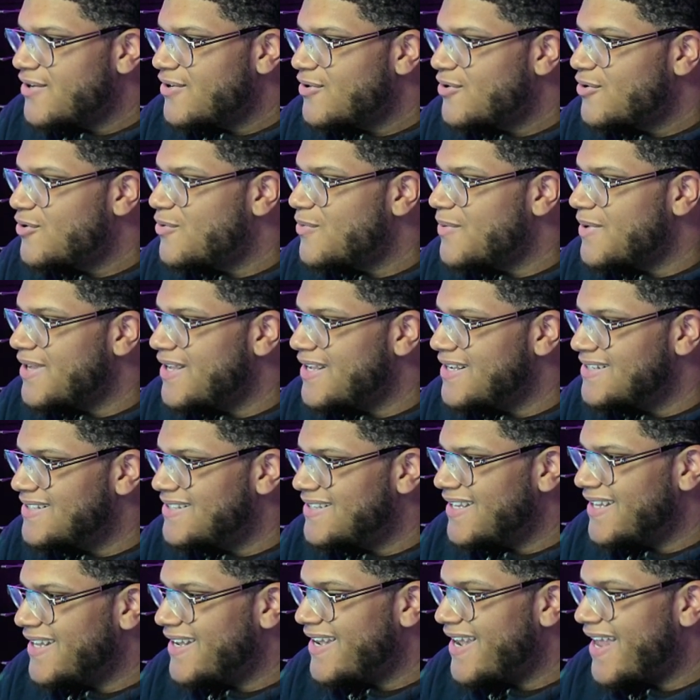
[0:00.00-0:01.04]
Who is
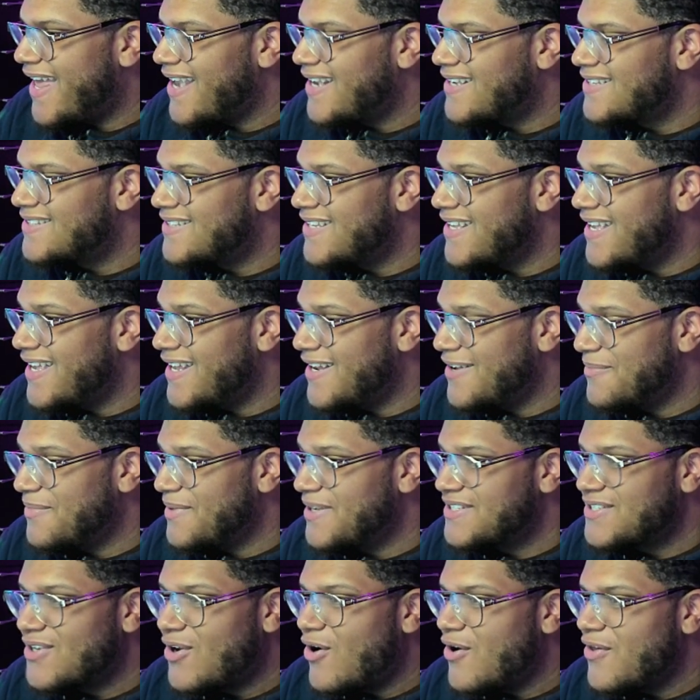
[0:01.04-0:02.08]
the next enemy?
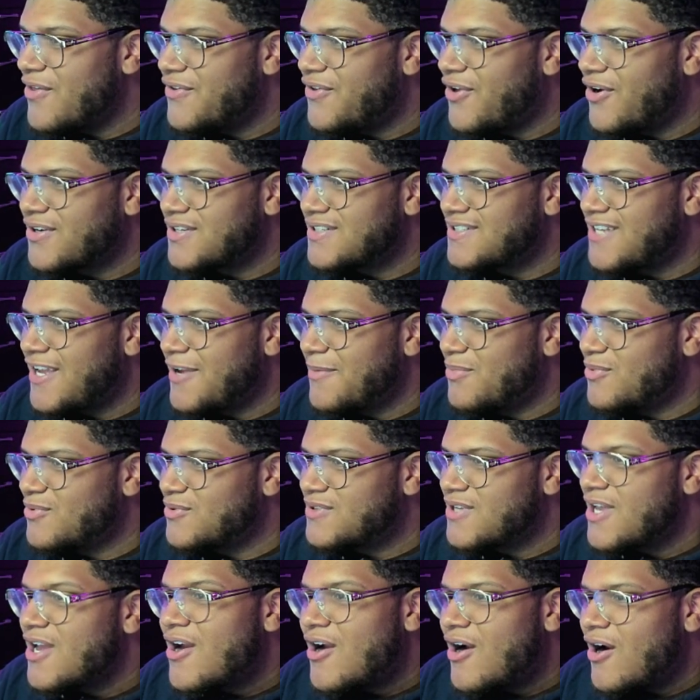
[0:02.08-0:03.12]
So all the dark
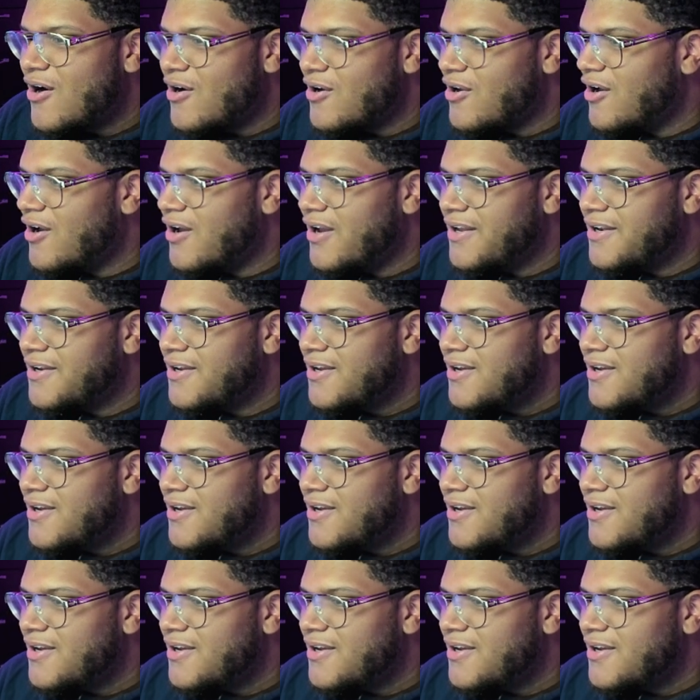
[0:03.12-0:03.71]
disciples are gone.